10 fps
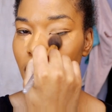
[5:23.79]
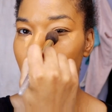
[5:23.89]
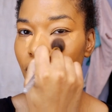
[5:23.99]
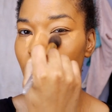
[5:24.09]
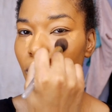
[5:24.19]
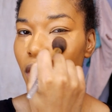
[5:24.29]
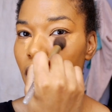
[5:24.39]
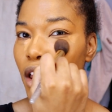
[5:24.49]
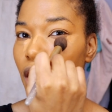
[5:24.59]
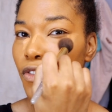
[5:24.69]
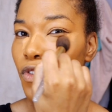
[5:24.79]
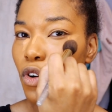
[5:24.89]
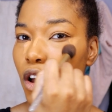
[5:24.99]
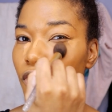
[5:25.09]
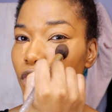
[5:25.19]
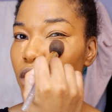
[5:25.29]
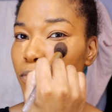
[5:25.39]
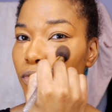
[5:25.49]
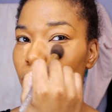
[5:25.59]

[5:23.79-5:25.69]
Like if I'm wearing a full coverage